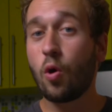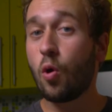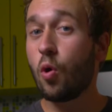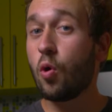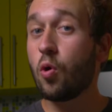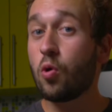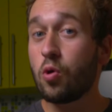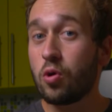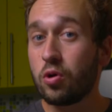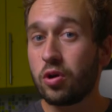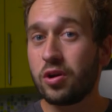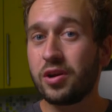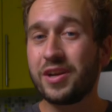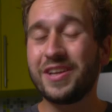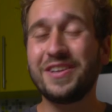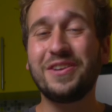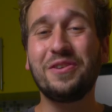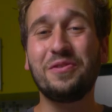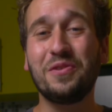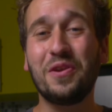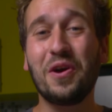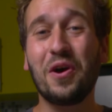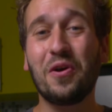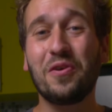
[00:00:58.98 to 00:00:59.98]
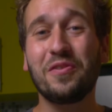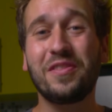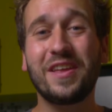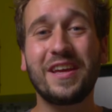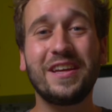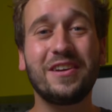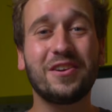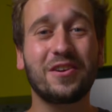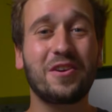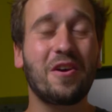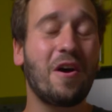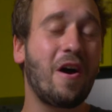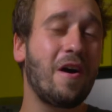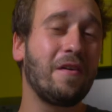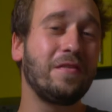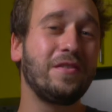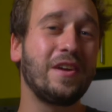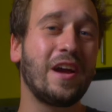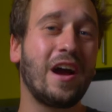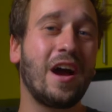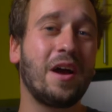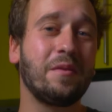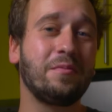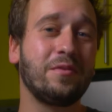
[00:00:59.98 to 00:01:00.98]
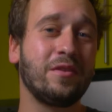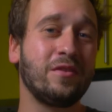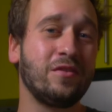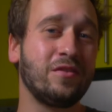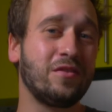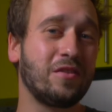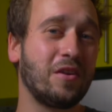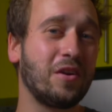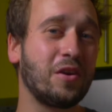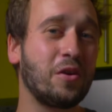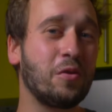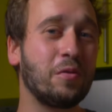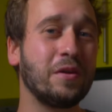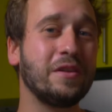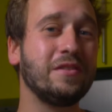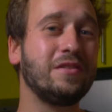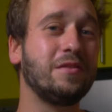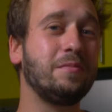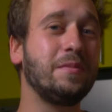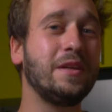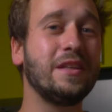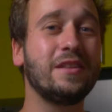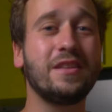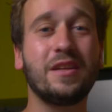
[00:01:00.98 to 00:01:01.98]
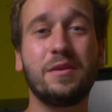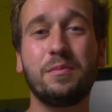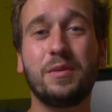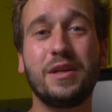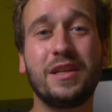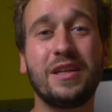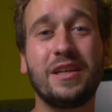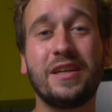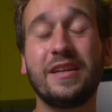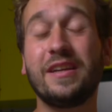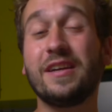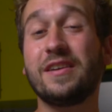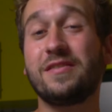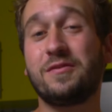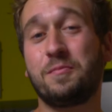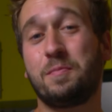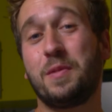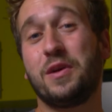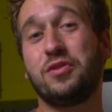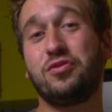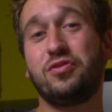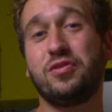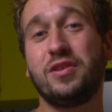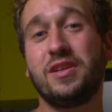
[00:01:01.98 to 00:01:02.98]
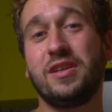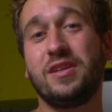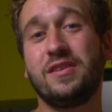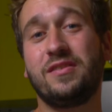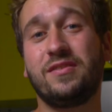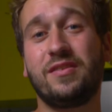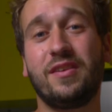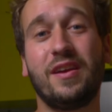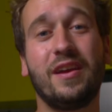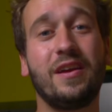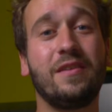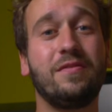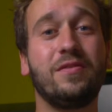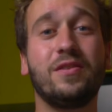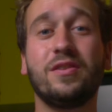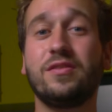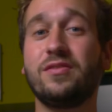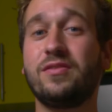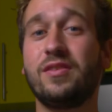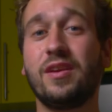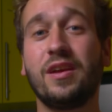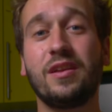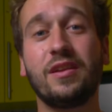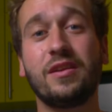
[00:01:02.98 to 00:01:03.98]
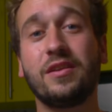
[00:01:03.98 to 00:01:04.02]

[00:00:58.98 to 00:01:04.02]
or you know that your coffee options are going to be limited, especially say if you're staying